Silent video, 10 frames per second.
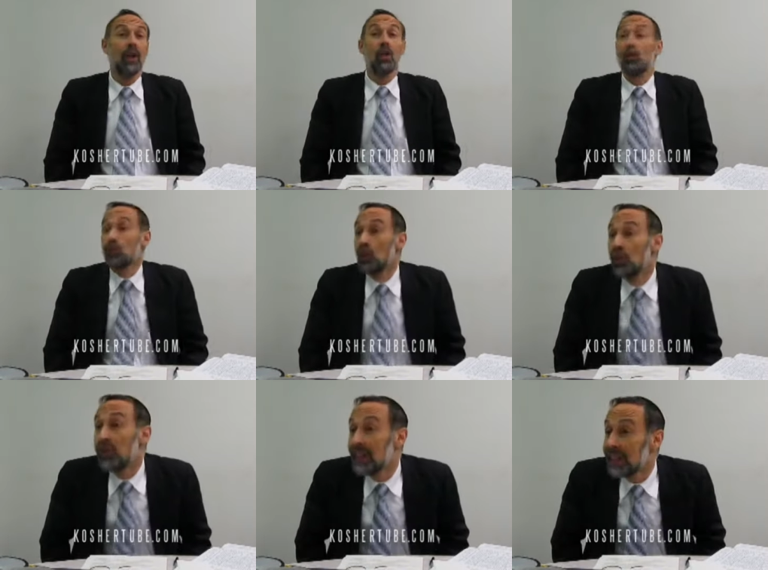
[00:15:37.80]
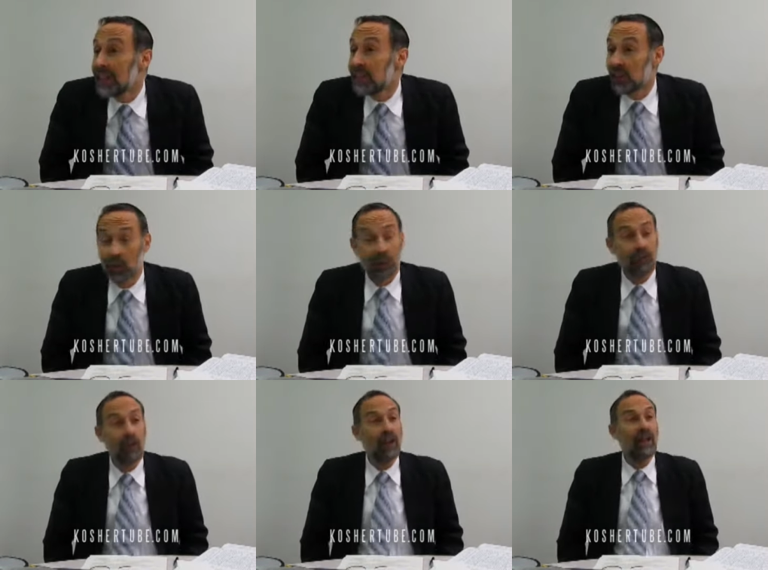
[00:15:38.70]
cruelty in any sort of
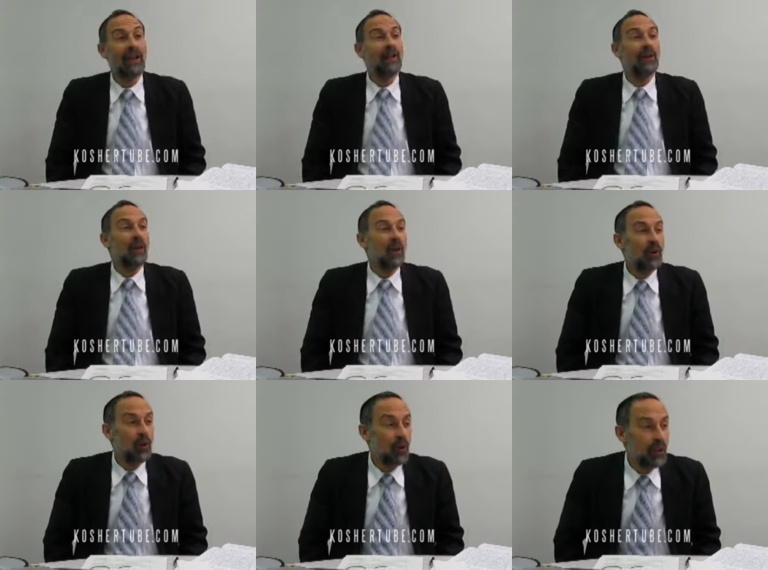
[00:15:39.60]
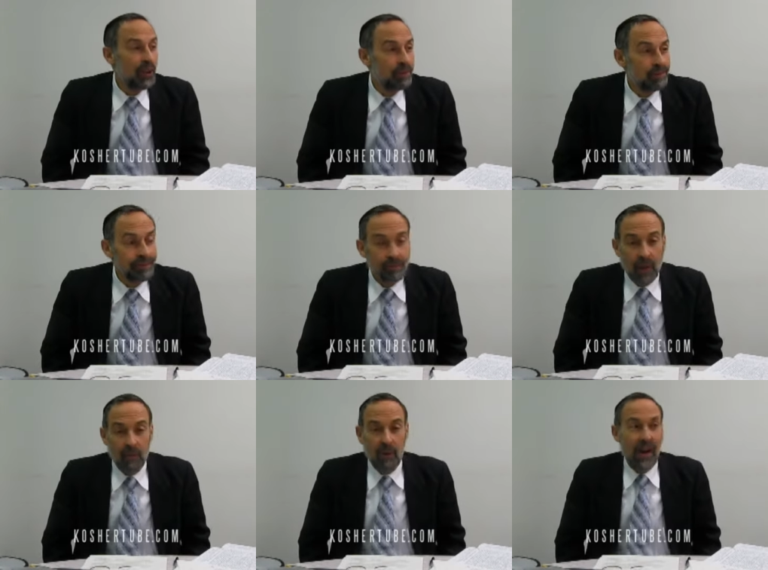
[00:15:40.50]
way, or
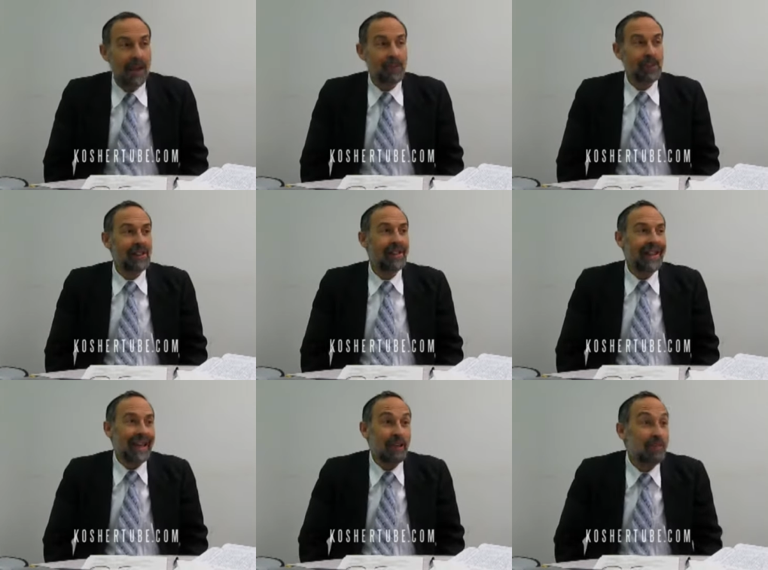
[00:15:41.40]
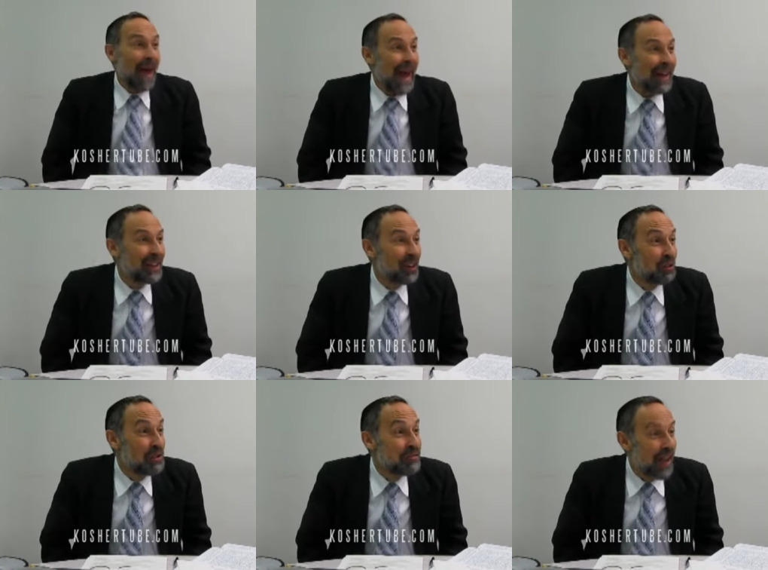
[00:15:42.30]
perhaps getting back, you know,
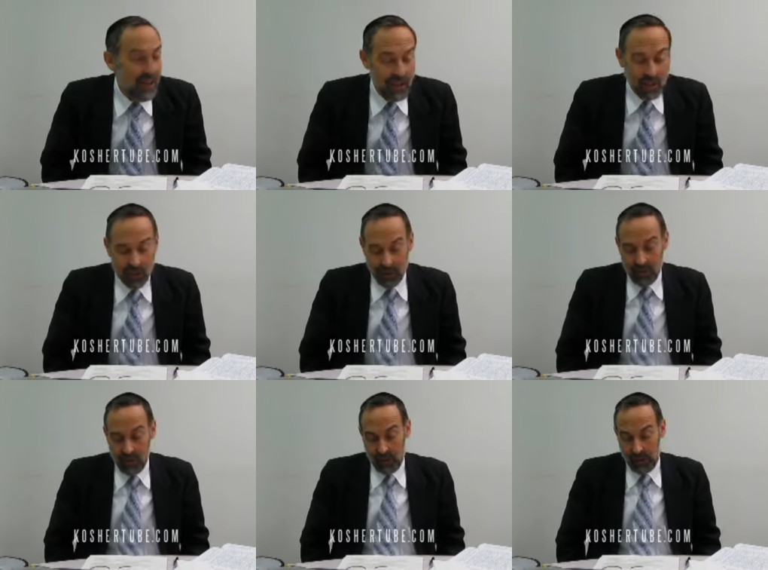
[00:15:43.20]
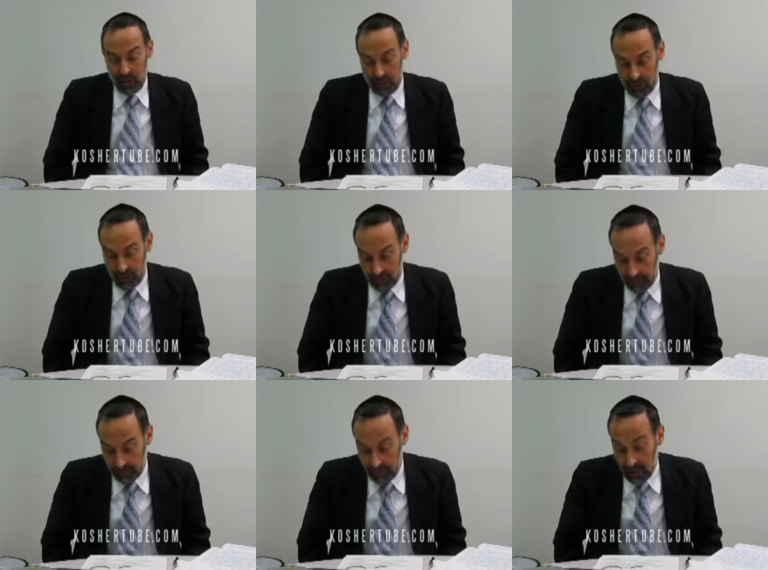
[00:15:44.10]
revenge or, or something.
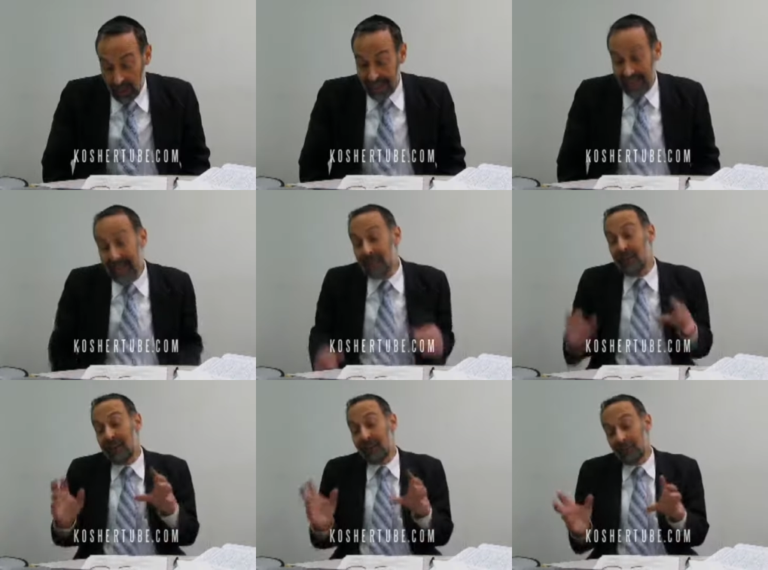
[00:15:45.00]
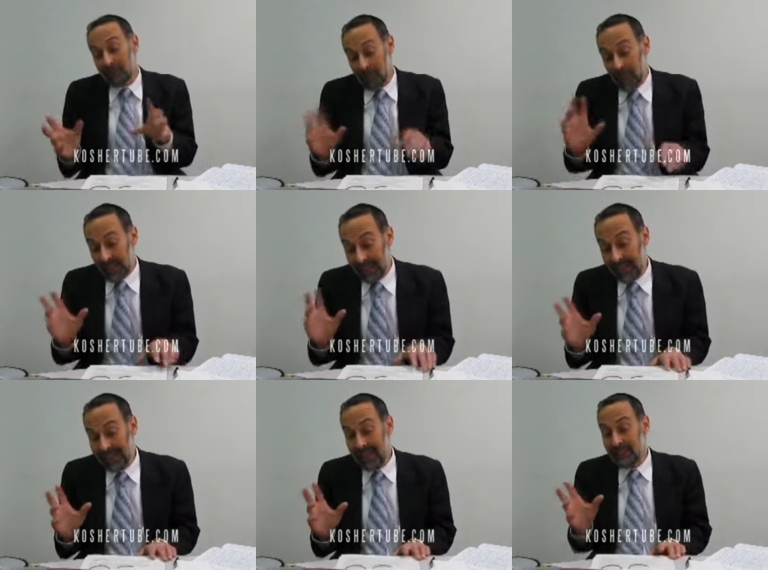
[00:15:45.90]
And, and in any event,
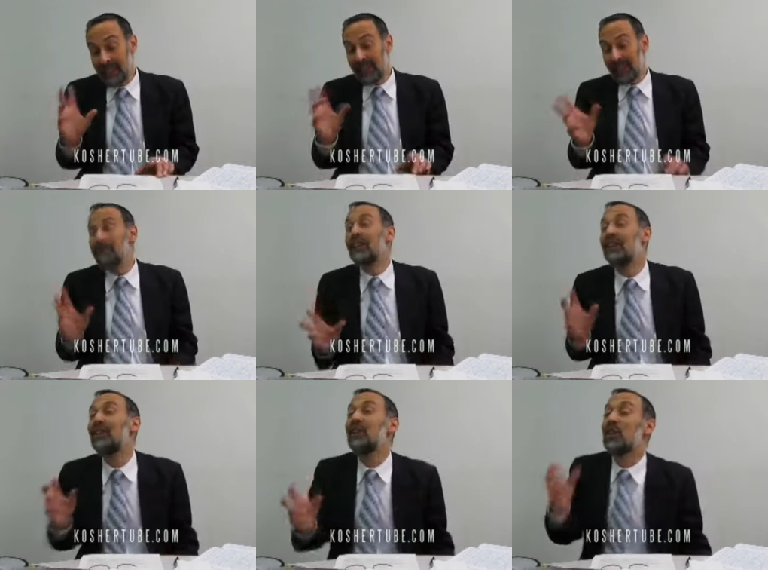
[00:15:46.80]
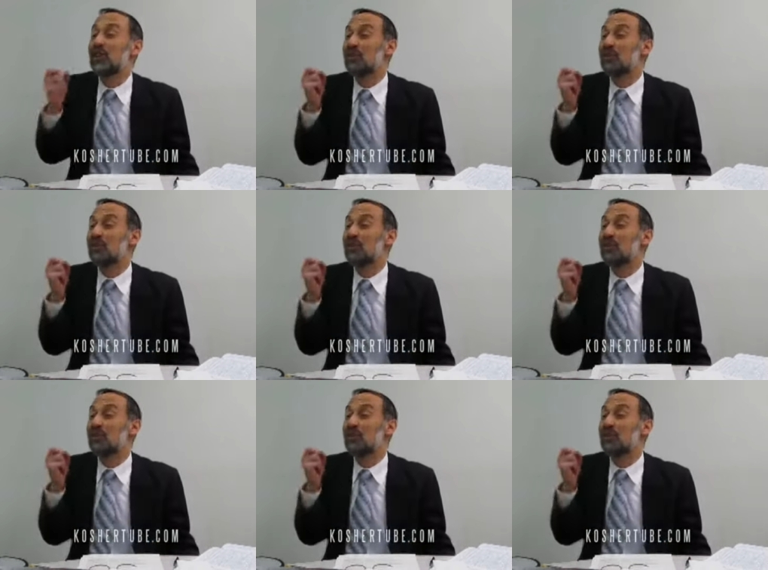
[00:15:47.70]
Let, let me let me continue, because